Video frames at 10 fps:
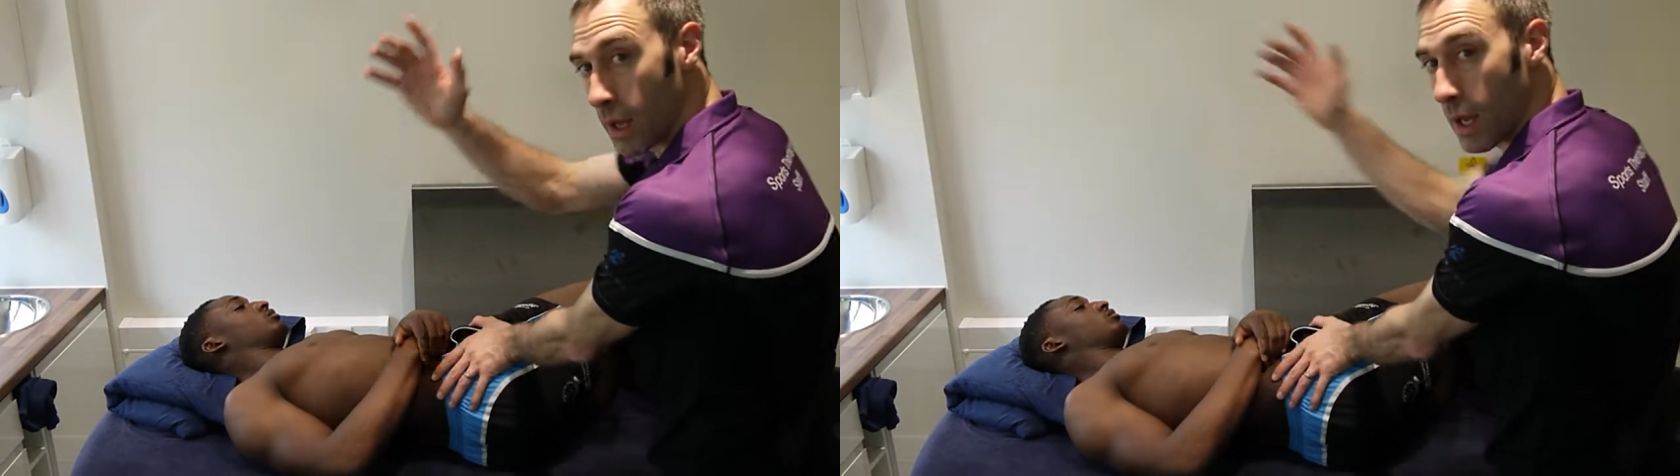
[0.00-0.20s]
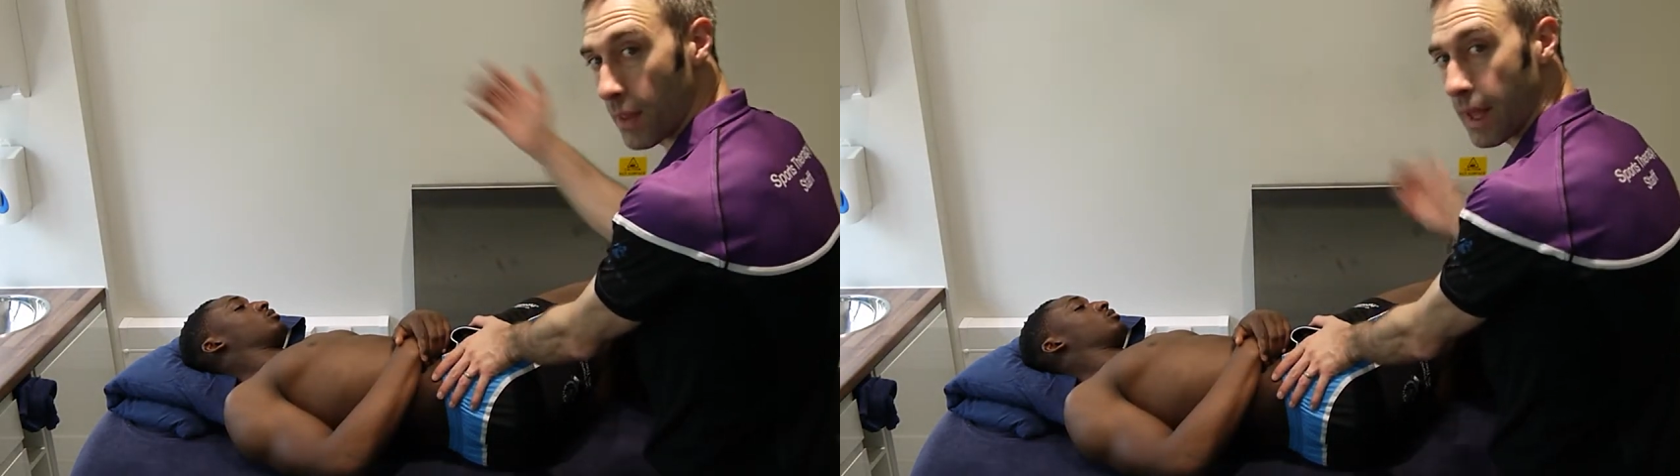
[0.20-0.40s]

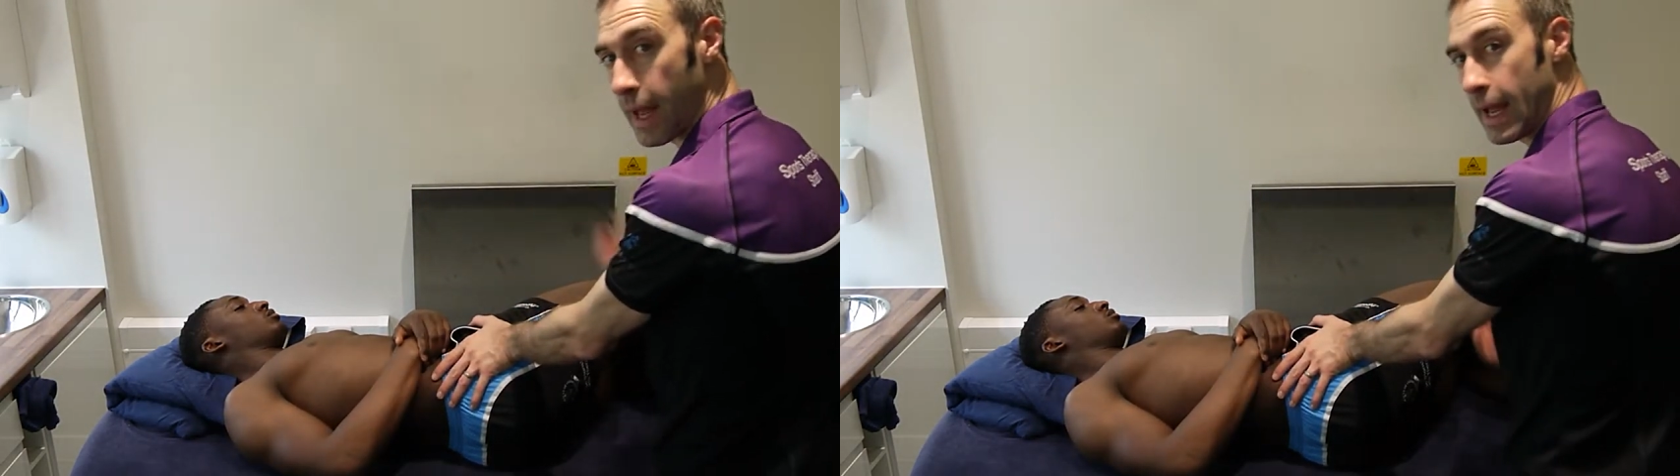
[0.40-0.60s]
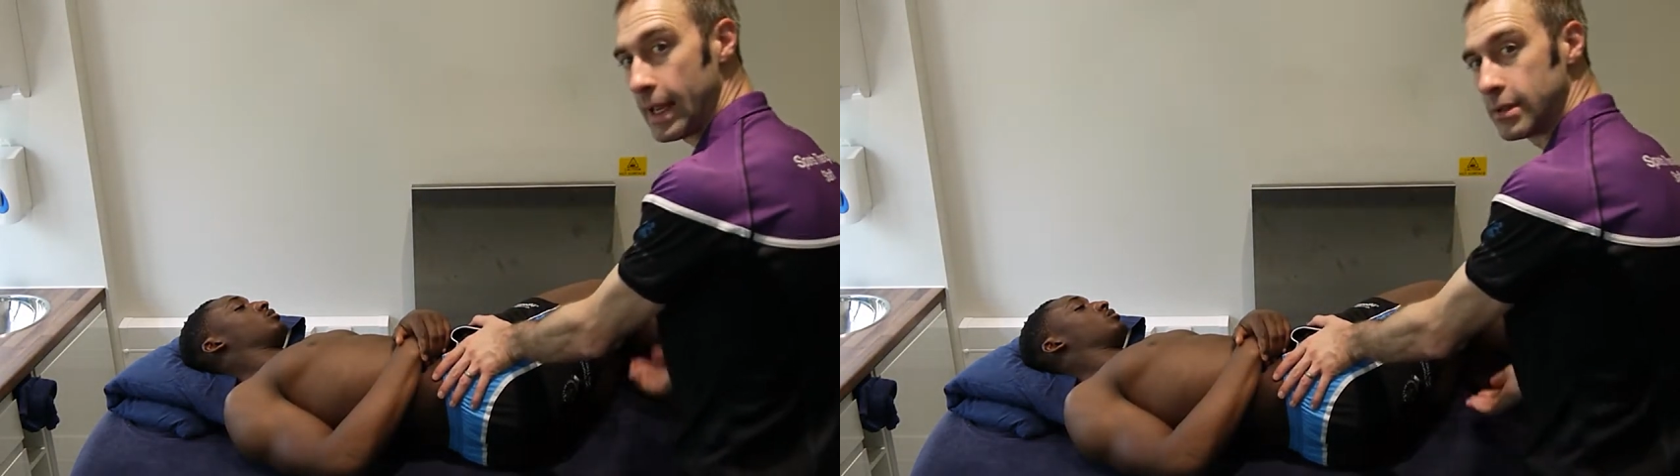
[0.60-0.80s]
other
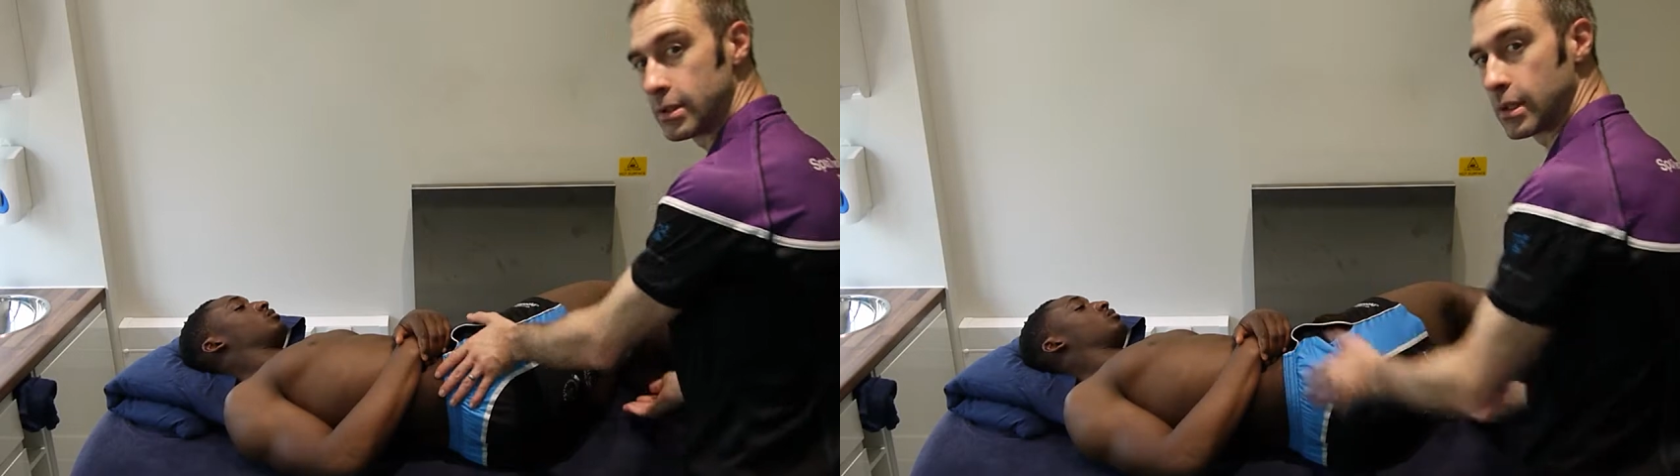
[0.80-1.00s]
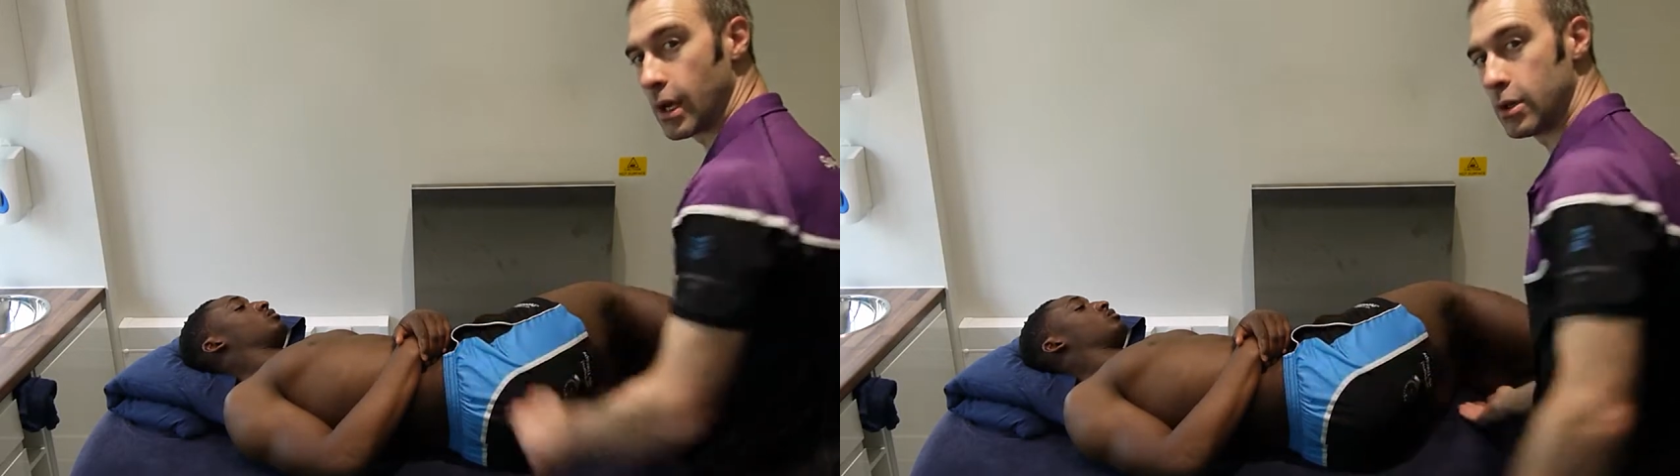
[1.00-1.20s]
hand
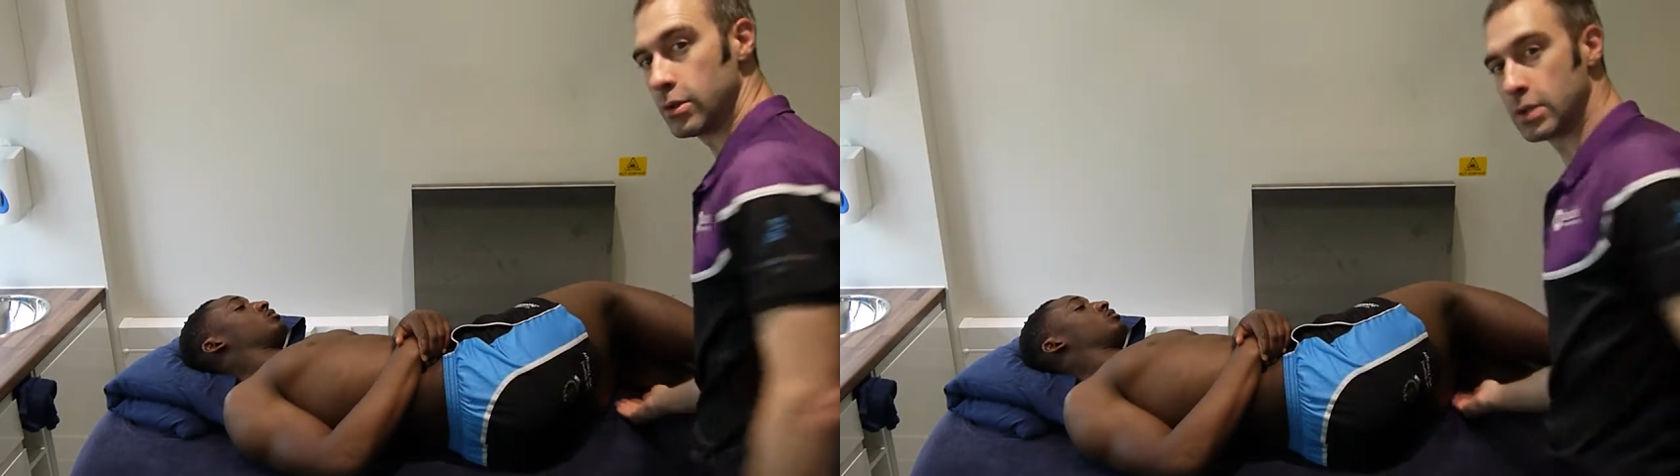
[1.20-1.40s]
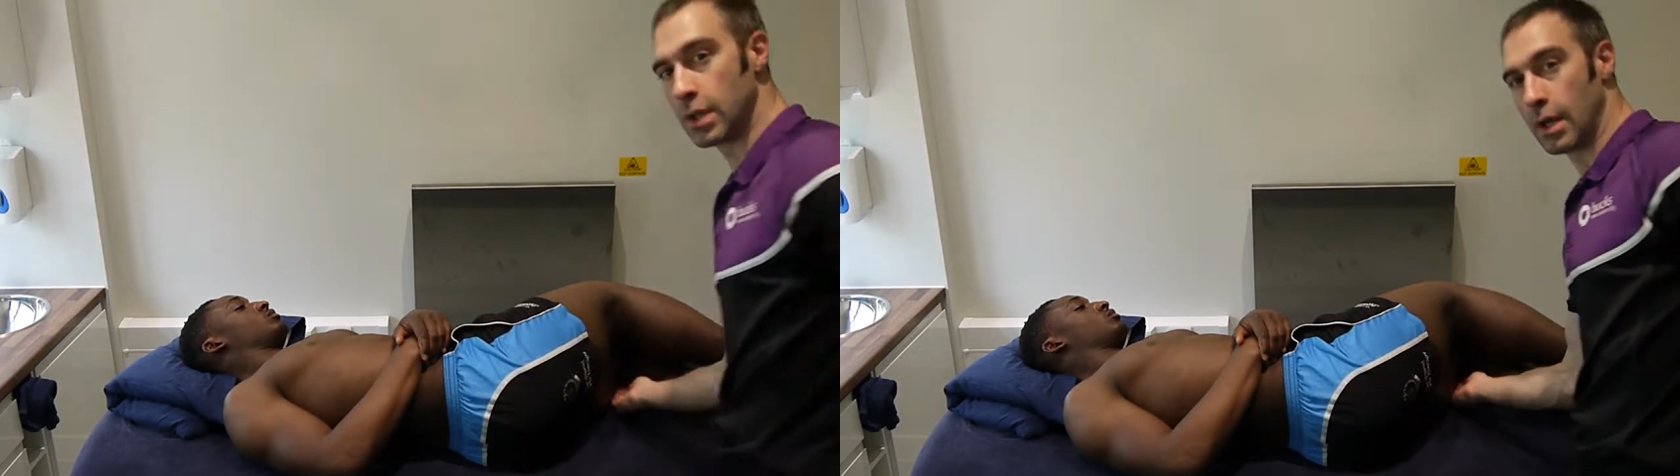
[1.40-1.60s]

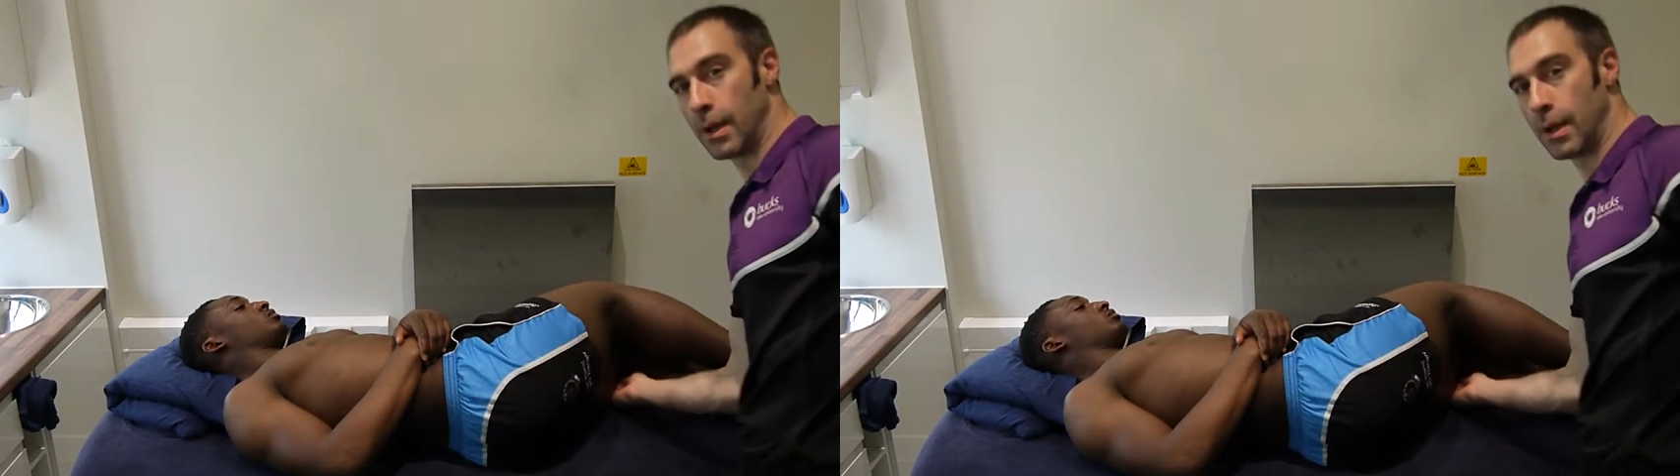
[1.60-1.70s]
goes